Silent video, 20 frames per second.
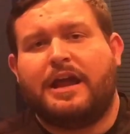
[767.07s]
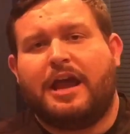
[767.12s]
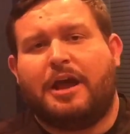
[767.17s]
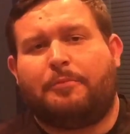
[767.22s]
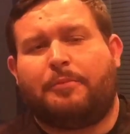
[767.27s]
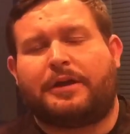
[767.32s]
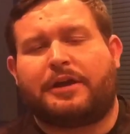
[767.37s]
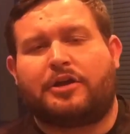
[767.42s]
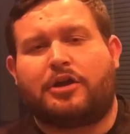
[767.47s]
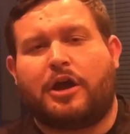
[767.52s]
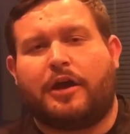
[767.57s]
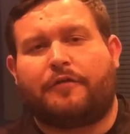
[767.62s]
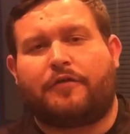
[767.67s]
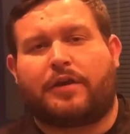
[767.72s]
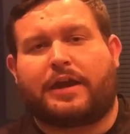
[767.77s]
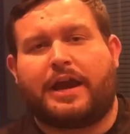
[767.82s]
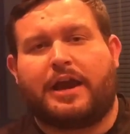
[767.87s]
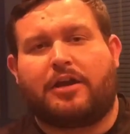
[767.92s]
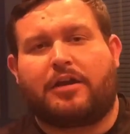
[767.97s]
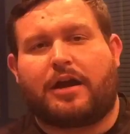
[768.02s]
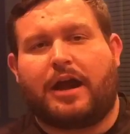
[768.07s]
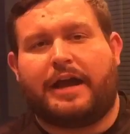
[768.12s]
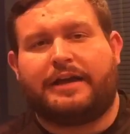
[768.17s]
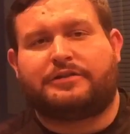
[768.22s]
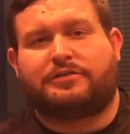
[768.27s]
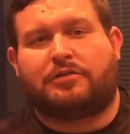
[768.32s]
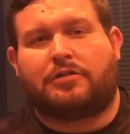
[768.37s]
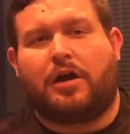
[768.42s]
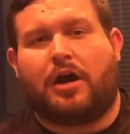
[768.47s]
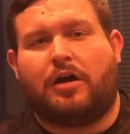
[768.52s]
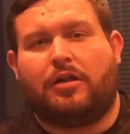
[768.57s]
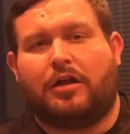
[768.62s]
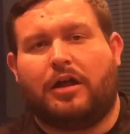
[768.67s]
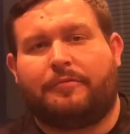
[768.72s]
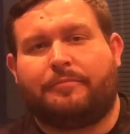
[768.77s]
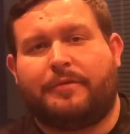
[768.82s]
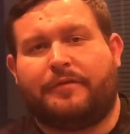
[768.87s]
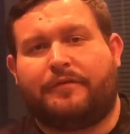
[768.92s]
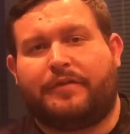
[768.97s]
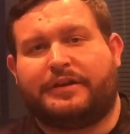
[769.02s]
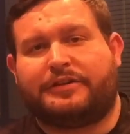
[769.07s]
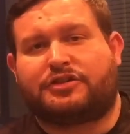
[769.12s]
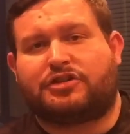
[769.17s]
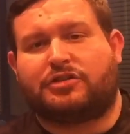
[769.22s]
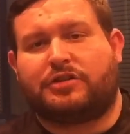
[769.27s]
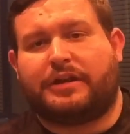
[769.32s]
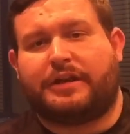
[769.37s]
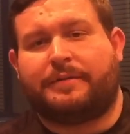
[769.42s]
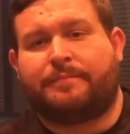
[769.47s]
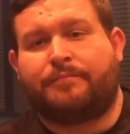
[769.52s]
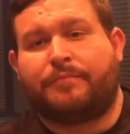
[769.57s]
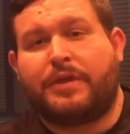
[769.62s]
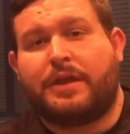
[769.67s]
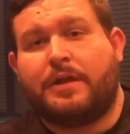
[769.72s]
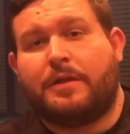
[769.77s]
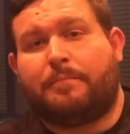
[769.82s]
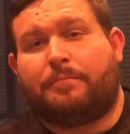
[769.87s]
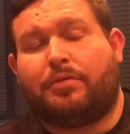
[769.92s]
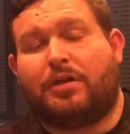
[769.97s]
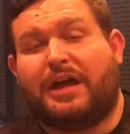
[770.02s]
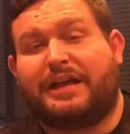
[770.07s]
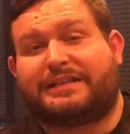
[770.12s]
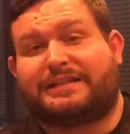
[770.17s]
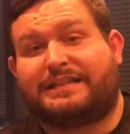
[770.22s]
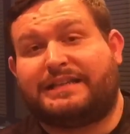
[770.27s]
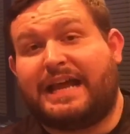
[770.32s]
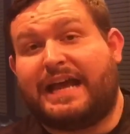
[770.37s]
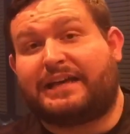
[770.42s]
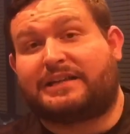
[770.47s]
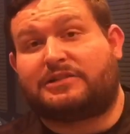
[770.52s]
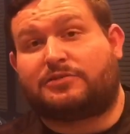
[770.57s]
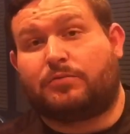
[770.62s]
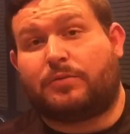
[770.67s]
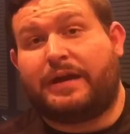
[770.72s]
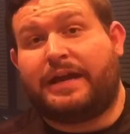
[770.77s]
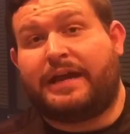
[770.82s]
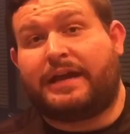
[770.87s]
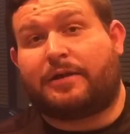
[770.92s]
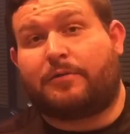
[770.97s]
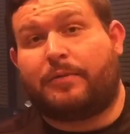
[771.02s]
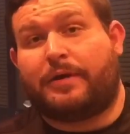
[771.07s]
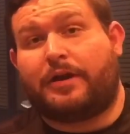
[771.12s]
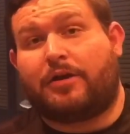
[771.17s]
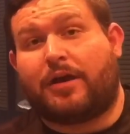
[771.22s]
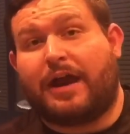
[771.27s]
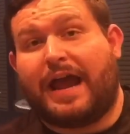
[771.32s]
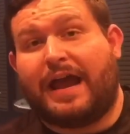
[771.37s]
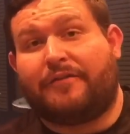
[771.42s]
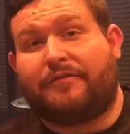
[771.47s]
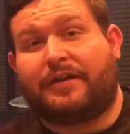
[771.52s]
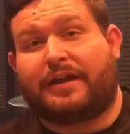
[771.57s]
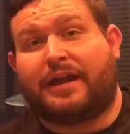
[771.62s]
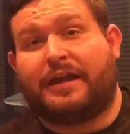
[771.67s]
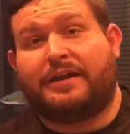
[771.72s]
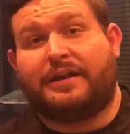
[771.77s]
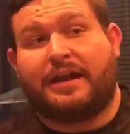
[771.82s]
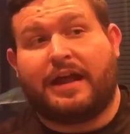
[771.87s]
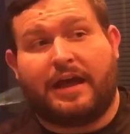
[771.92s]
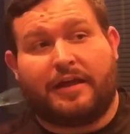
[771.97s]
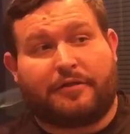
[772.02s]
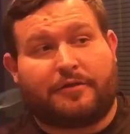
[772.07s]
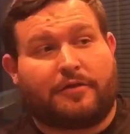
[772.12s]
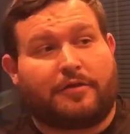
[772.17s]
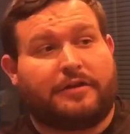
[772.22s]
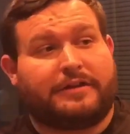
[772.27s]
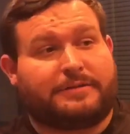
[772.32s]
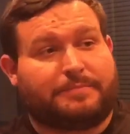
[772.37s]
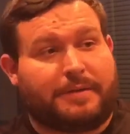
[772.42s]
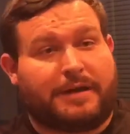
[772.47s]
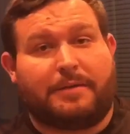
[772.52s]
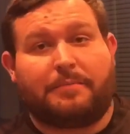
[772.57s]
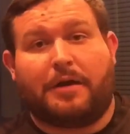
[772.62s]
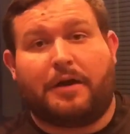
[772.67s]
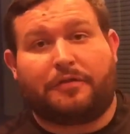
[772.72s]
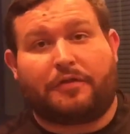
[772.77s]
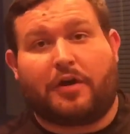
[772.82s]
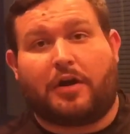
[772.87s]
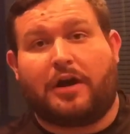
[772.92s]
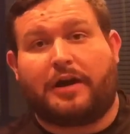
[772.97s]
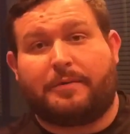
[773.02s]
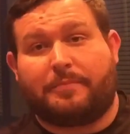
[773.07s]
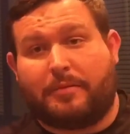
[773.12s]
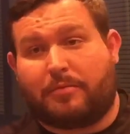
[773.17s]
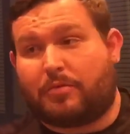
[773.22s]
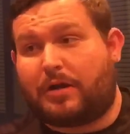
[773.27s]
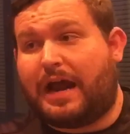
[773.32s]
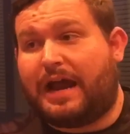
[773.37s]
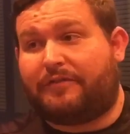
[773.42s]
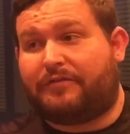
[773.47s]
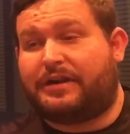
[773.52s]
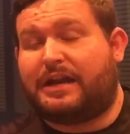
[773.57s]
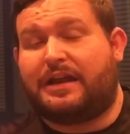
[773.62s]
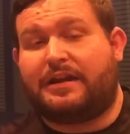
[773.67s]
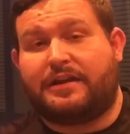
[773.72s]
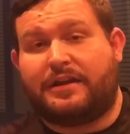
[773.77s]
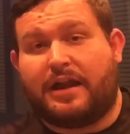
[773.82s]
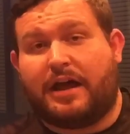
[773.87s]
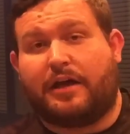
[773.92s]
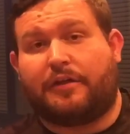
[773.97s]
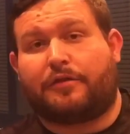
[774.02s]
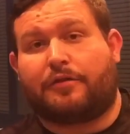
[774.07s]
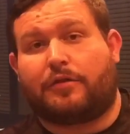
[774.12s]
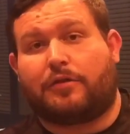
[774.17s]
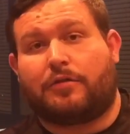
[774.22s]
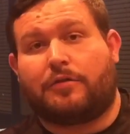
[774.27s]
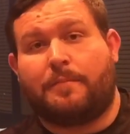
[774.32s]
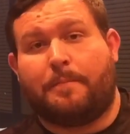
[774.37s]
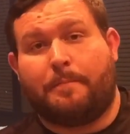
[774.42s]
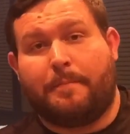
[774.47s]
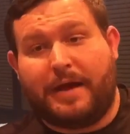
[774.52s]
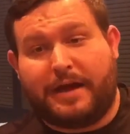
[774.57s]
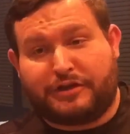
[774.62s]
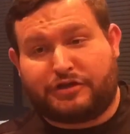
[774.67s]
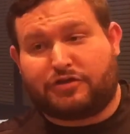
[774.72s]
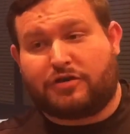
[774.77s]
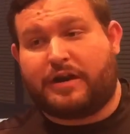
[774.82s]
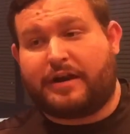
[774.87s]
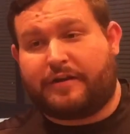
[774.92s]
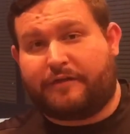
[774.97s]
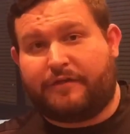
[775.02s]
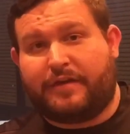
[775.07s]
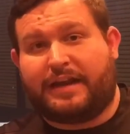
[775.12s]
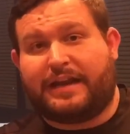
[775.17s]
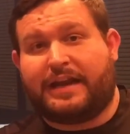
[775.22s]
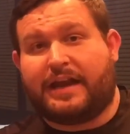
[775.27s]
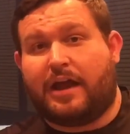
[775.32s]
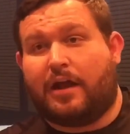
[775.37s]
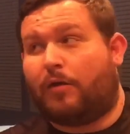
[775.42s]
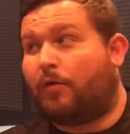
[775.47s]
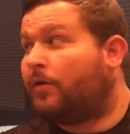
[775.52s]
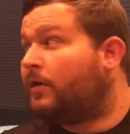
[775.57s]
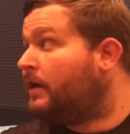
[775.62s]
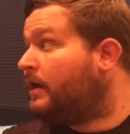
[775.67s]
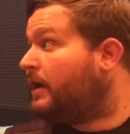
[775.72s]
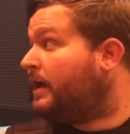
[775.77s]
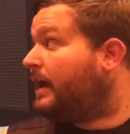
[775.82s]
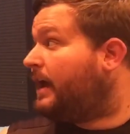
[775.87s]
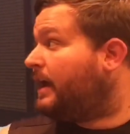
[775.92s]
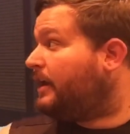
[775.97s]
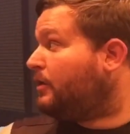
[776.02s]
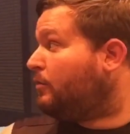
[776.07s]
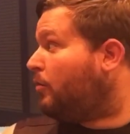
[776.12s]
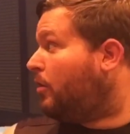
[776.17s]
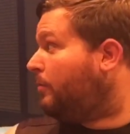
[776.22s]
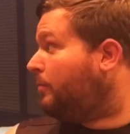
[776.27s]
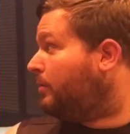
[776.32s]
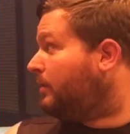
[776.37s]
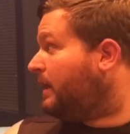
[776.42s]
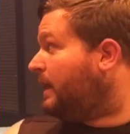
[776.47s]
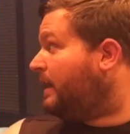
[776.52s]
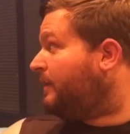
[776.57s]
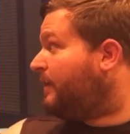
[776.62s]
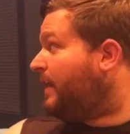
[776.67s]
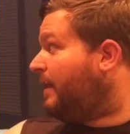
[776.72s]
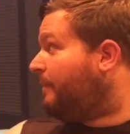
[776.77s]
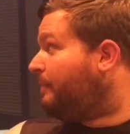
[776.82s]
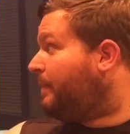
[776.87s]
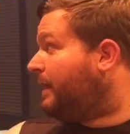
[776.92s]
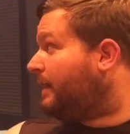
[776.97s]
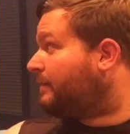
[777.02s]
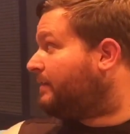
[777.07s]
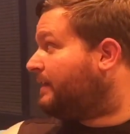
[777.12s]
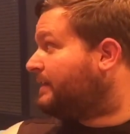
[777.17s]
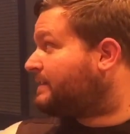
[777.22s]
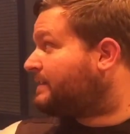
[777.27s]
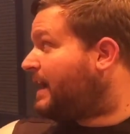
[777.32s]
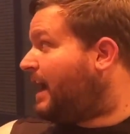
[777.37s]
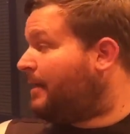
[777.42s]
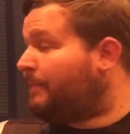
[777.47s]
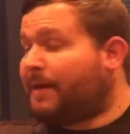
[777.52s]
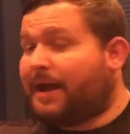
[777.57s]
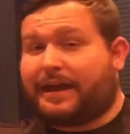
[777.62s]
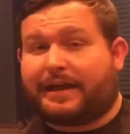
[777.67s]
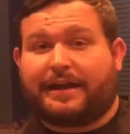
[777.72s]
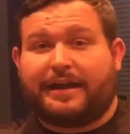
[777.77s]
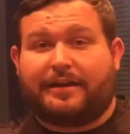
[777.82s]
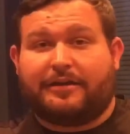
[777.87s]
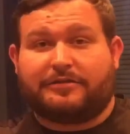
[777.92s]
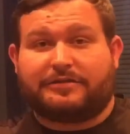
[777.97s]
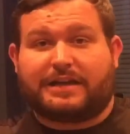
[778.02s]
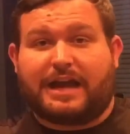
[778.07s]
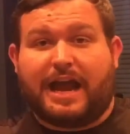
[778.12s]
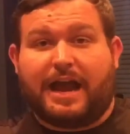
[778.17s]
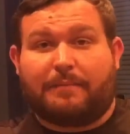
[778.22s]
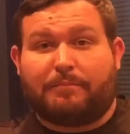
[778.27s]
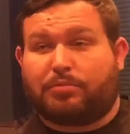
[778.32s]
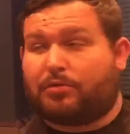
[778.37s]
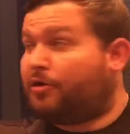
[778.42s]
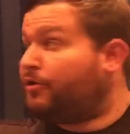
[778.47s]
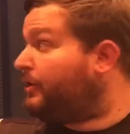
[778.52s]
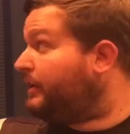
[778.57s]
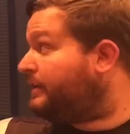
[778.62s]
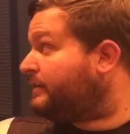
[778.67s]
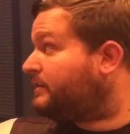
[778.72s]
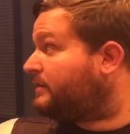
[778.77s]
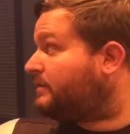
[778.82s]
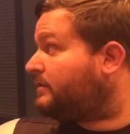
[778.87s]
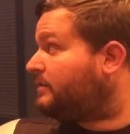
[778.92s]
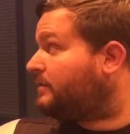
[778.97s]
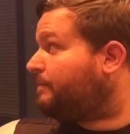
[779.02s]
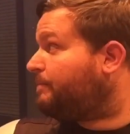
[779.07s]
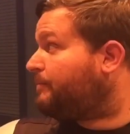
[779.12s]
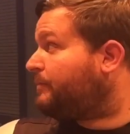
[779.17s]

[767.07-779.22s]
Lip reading: and we can go over care guides on all of them eventually. Plus next week we are having another, it's been a month already, but we're having another measuring video. And you won't believe how big this guy back here has got, Brutus.